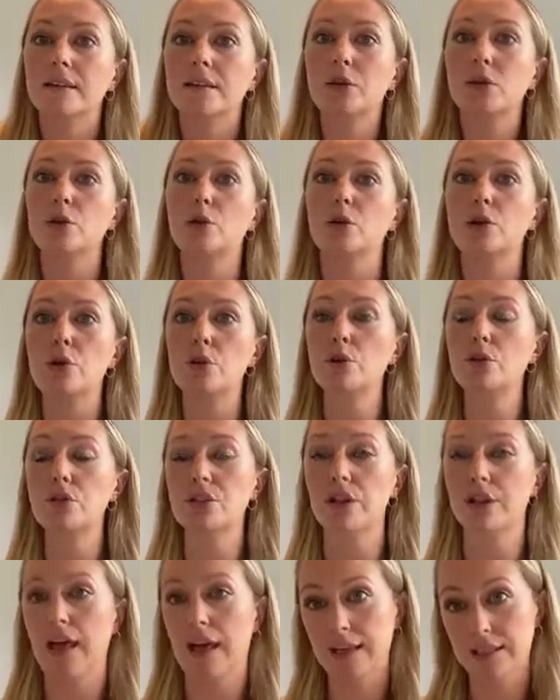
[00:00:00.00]
You're used
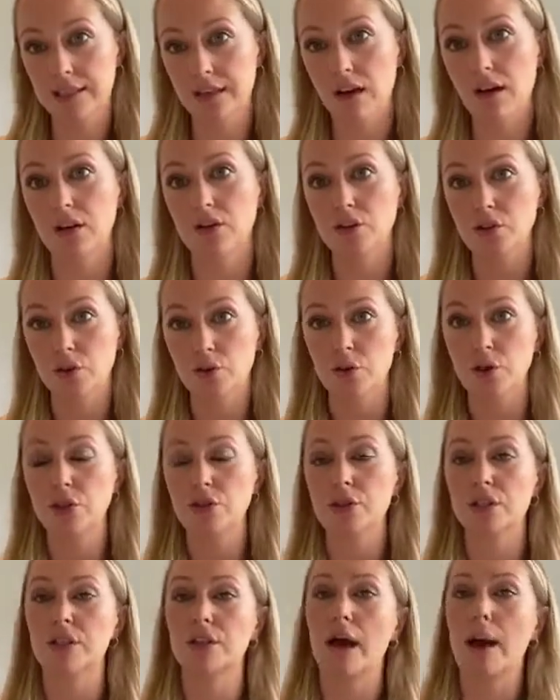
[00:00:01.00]
to that dance, you're
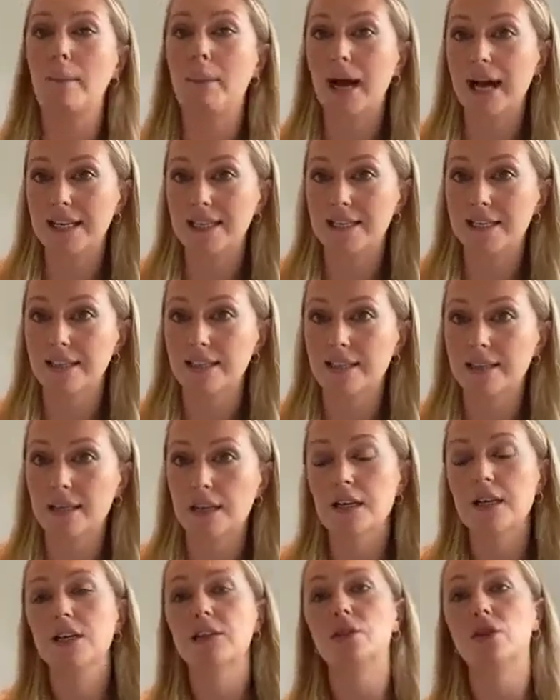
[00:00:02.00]
used to that pattern.
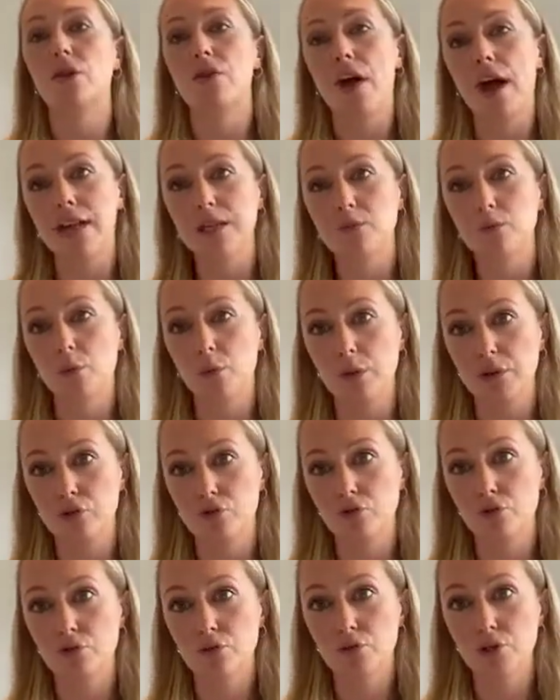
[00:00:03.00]
So that's what we're
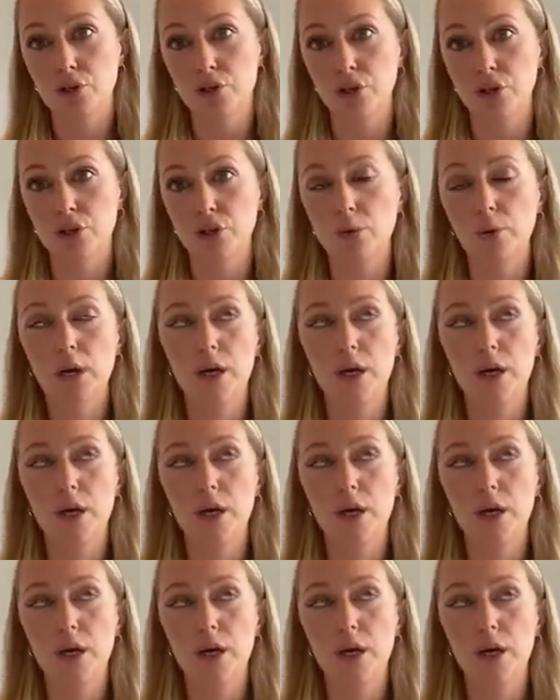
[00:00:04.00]
drawn to.